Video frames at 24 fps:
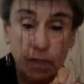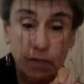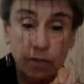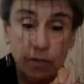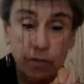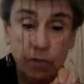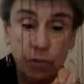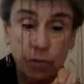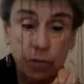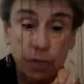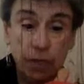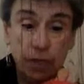So
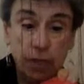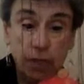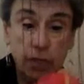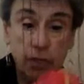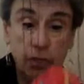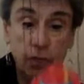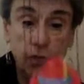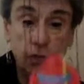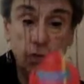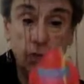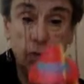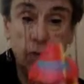when
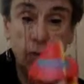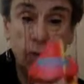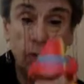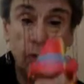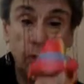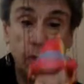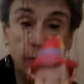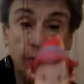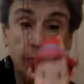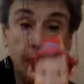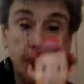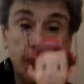you
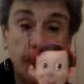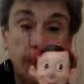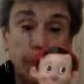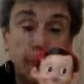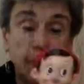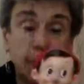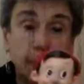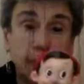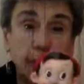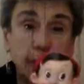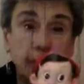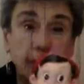pick it
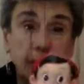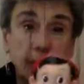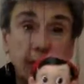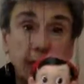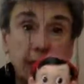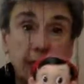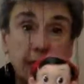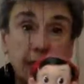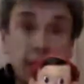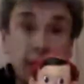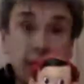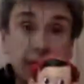up, he
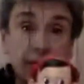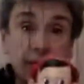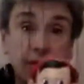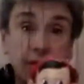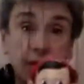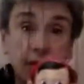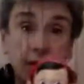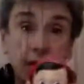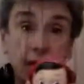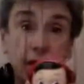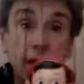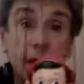takes
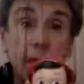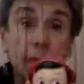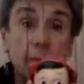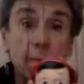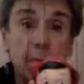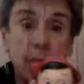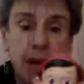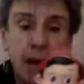a bow.